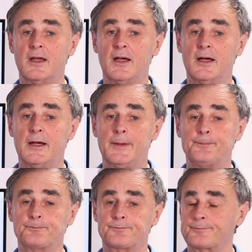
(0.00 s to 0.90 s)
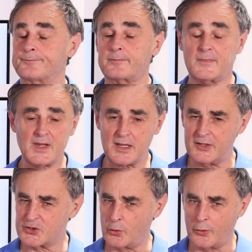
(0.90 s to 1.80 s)
Um,
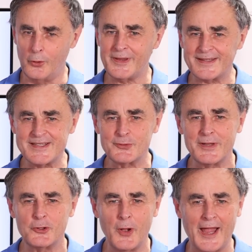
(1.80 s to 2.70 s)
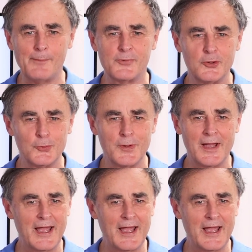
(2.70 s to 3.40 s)
so all that is going to help you